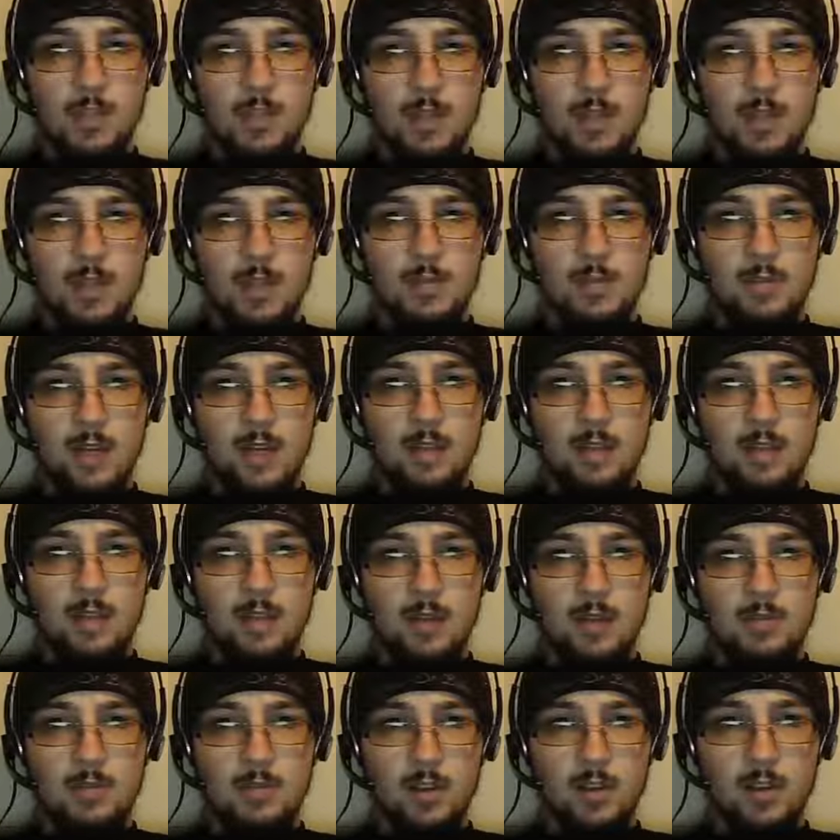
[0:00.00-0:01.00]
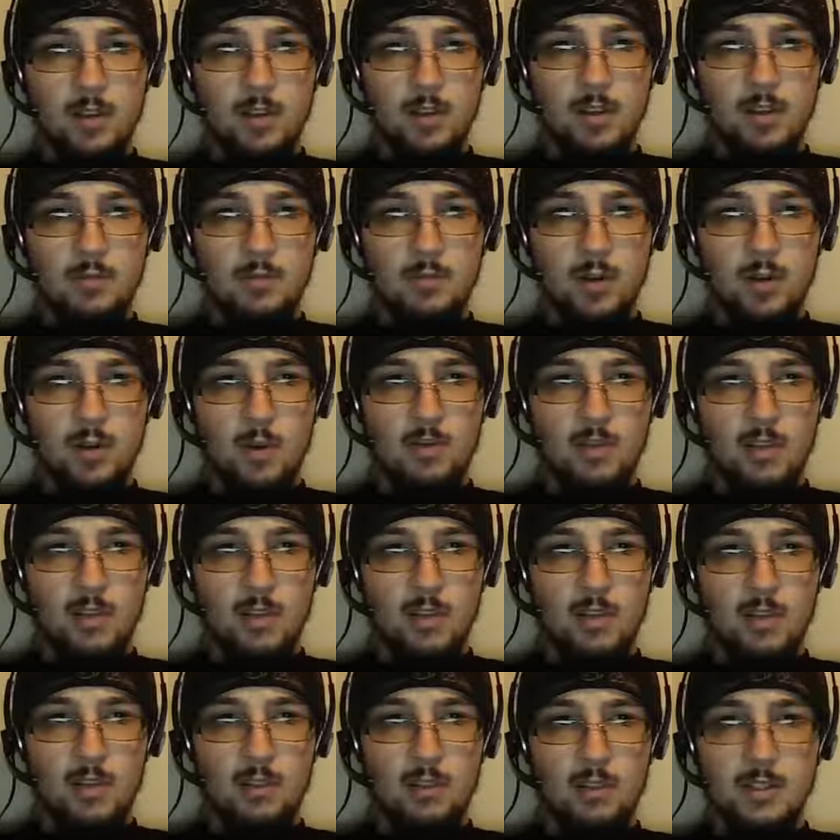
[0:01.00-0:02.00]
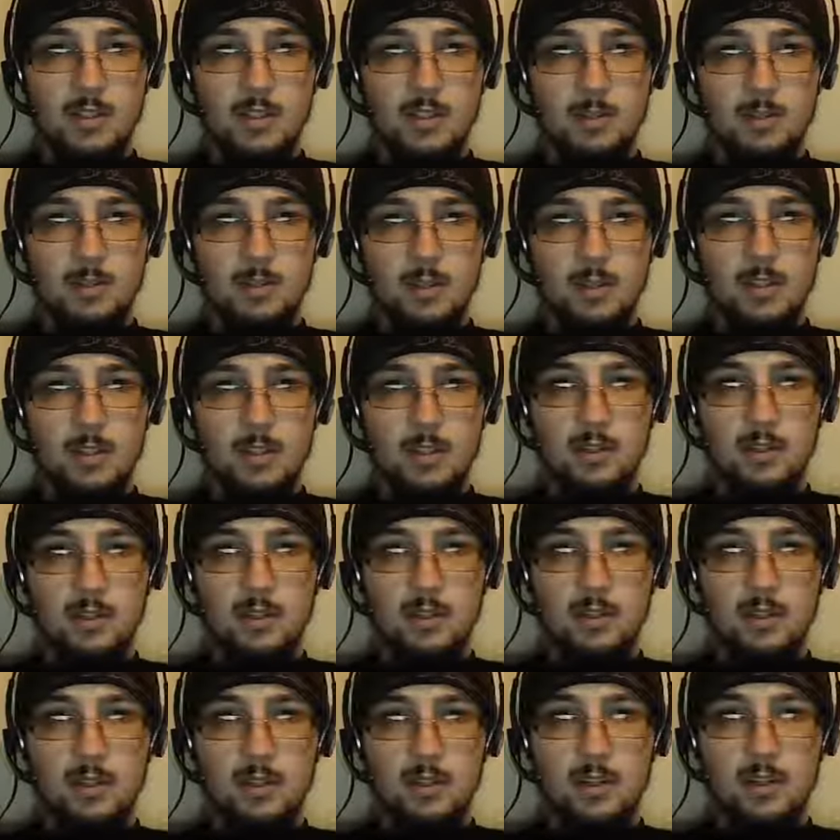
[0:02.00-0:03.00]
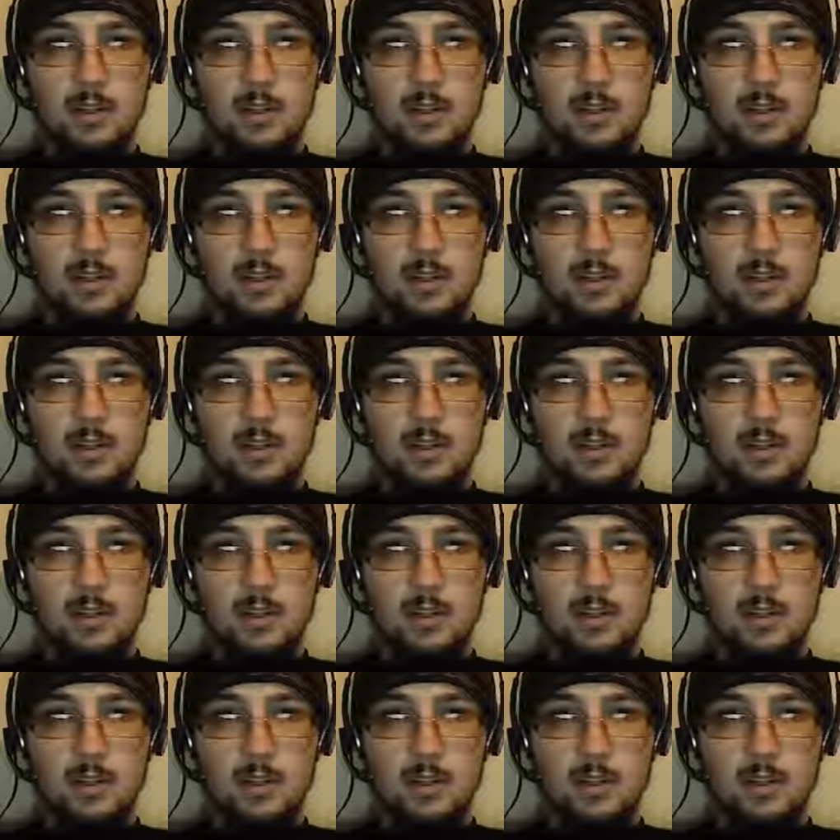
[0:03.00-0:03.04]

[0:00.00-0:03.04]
subject that really is more of a legal discipline?